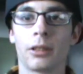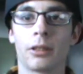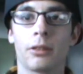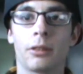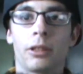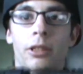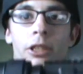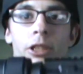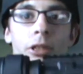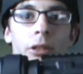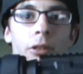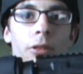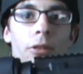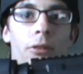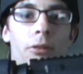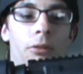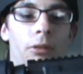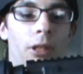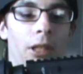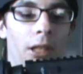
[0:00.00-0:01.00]
going to show
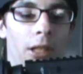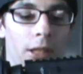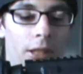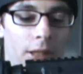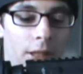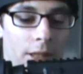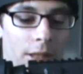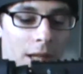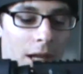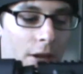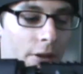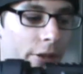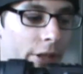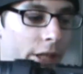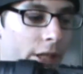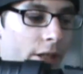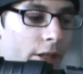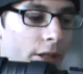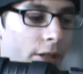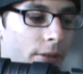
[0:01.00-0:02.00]
you the how
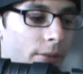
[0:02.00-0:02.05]
the